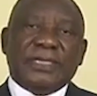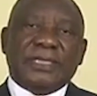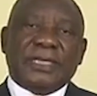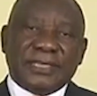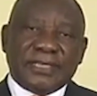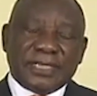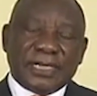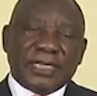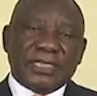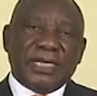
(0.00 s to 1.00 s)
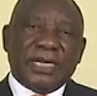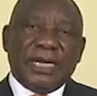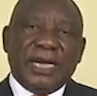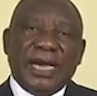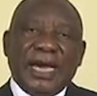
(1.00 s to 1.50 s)
district,
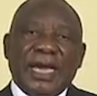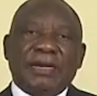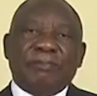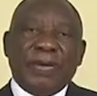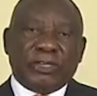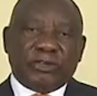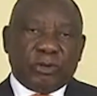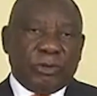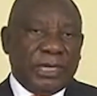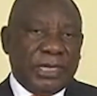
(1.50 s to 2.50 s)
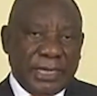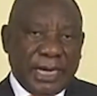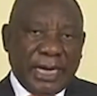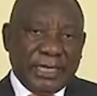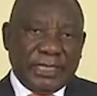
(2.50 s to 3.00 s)
and metro in the
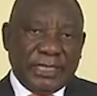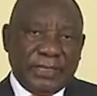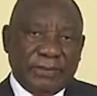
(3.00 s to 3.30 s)
country.